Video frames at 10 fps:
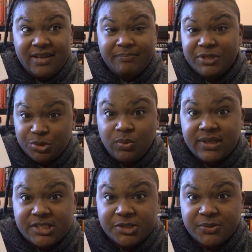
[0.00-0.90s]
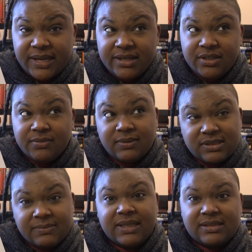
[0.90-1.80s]
but you want to, and you want
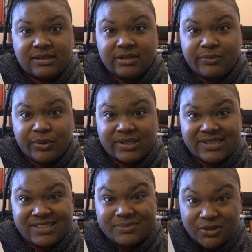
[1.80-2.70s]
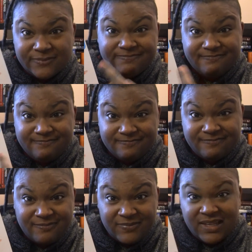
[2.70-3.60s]
something that's a little more accessible,
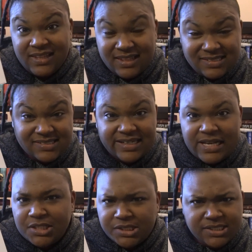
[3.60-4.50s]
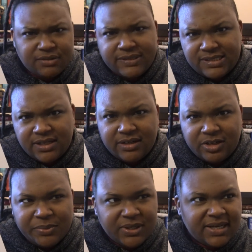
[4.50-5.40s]
this is it. Jason reads the
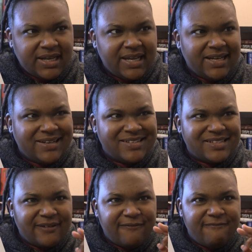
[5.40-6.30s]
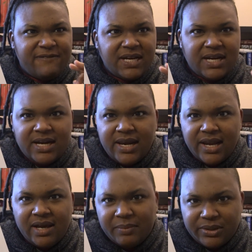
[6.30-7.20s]
audiobook, and it is
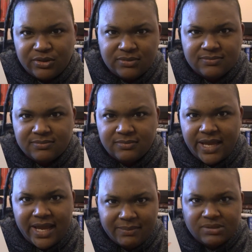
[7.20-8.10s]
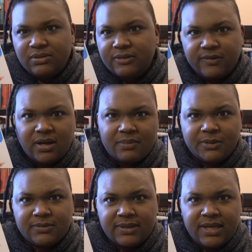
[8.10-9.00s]
phenomenal. Absolutely
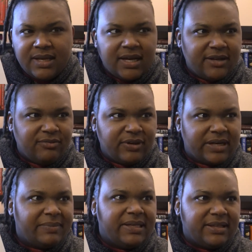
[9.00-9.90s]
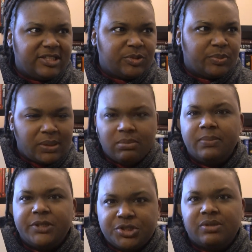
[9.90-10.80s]
phenomenal. I've recommended this to
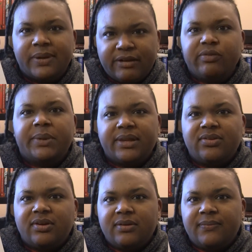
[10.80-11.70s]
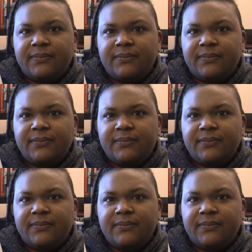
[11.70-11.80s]
probably just about everybody this year.